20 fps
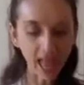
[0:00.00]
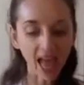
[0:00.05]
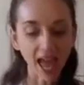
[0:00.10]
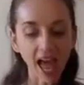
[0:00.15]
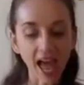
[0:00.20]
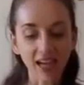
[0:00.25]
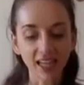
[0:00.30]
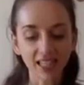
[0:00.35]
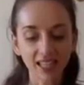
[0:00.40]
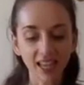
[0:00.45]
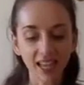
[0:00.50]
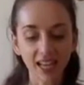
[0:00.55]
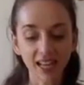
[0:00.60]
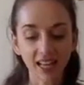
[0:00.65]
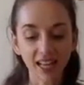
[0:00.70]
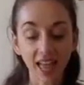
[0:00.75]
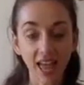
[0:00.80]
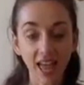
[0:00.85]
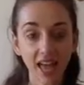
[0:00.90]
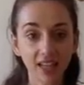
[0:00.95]
Exhale,
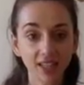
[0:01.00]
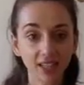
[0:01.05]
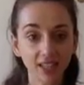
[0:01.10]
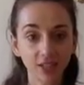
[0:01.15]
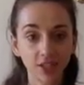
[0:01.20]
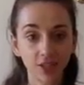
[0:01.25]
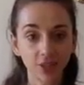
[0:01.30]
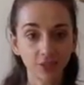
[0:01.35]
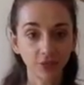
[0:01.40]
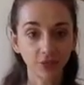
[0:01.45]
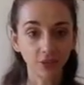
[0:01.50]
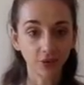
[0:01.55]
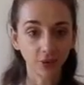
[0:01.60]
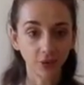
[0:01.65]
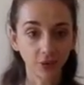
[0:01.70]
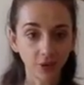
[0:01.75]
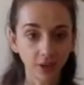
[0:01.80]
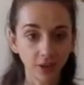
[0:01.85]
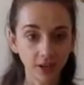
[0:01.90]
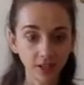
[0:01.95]
hands to the
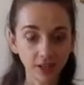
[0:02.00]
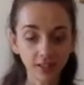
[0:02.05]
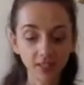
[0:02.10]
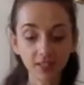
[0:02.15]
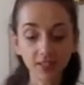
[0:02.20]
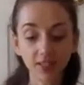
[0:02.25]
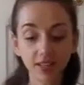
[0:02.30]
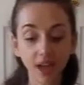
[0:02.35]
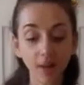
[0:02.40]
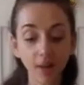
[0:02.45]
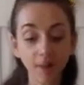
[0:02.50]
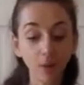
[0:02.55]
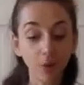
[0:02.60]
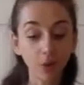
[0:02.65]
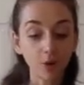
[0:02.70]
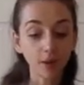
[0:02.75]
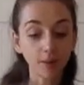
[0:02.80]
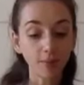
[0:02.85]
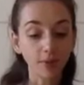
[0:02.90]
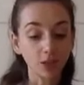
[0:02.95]
floor. Step or
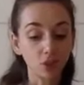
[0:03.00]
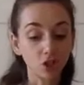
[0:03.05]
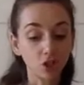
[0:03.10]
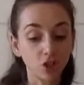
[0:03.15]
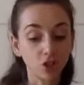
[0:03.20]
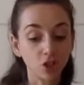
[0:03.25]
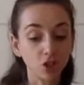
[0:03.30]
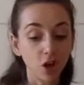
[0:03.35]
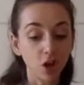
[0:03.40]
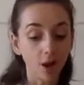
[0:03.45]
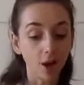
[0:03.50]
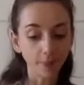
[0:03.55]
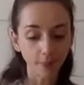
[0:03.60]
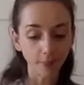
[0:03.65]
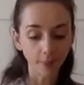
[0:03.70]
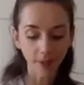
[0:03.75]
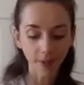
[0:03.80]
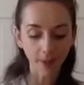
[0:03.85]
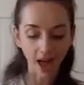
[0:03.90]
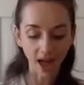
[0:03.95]
maybe jump
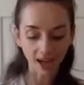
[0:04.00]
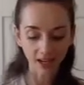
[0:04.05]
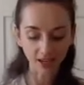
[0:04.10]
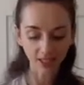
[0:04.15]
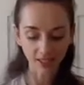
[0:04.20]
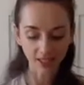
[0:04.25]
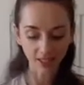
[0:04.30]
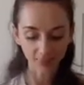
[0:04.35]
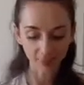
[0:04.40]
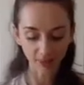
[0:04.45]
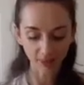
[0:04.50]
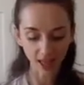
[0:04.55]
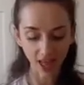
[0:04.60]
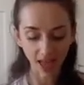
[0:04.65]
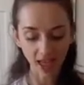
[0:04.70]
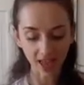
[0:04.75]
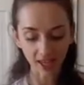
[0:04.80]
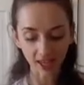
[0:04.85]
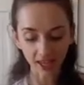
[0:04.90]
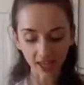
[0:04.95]
back to
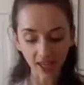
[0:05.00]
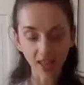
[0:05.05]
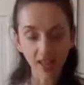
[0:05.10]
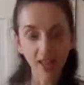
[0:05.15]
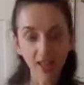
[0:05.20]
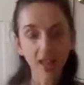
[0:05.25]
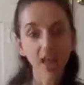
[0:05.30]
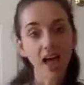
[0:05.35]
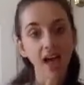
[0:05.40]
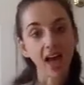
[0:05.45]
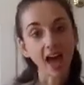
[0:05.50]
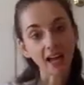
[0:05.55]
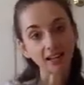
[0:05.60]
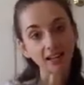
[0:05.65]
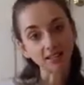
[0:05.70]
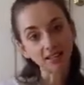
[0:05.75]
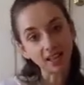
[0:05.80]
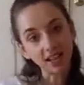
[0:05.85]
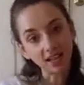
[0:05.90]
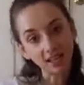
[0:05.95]
plank.
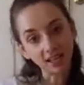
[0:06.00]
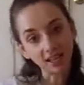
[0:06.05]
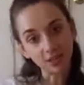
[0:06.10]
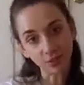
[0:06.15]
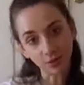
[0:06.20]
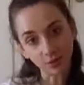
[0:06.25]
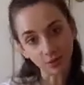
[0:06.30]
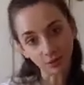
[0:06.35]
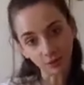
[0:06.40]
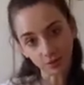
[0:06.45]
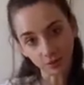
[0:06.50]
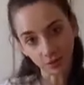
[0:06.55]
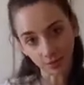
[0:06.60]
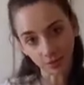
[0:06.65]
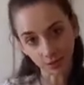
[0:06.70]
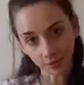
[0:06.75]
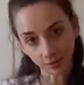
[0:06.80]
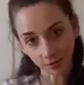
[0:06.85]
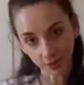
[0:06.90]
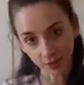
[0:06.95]
Exhale as you
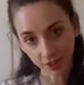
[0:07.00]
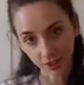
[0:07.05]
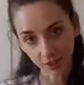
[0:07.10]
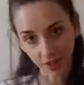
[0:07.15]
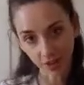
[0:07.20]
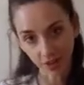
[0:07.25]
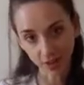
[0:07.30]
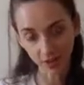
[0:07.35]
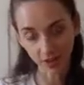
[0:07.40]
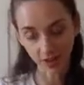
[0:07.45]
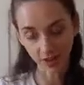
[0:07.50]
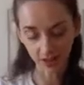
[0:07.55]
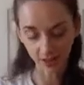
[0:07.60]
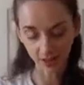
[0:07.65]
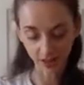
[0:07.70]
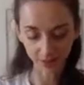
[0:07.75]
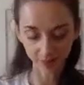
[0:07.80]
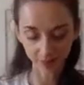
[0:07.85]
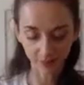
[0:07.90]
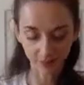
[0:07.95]
lower chaturanga.